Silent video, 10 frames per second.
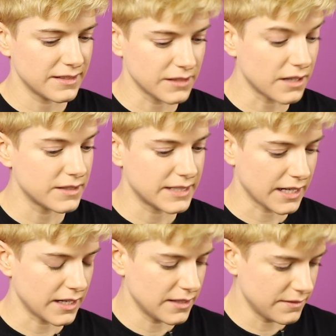Lottery
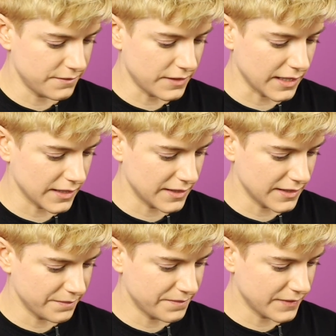ticket.
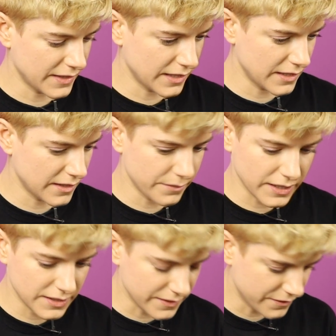
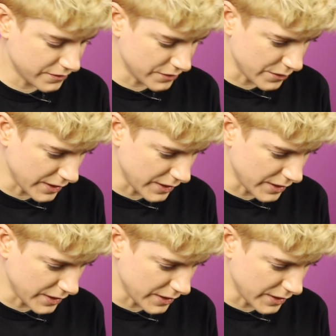Imagine if we